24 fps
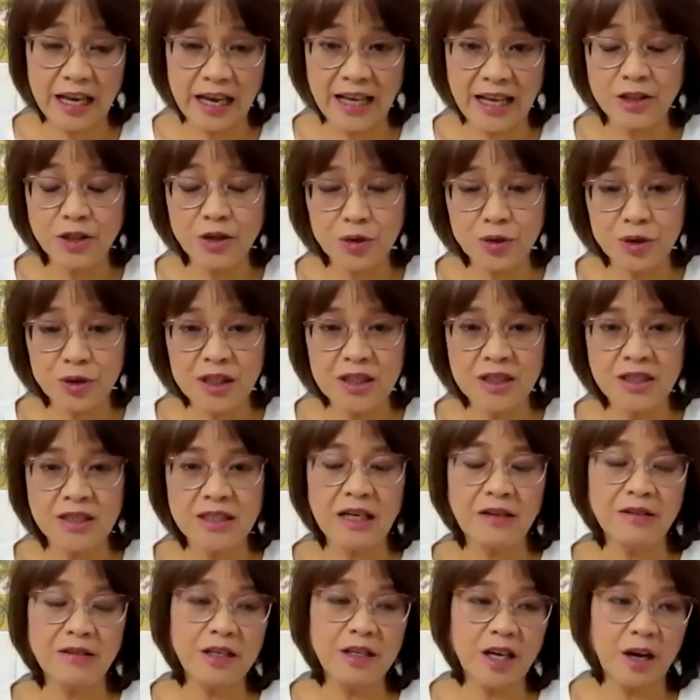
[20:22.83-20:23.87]
entries,
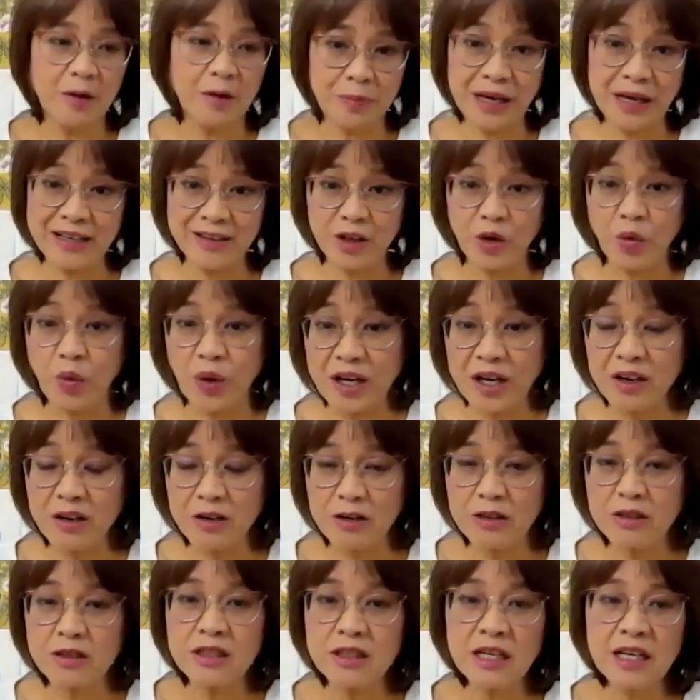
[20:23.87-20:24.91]
now that you have picked the
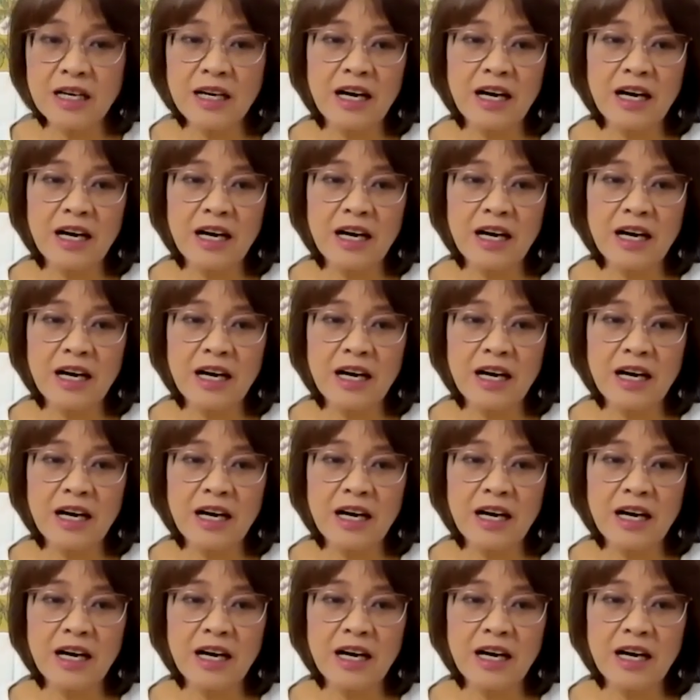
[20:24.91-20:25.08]
winners,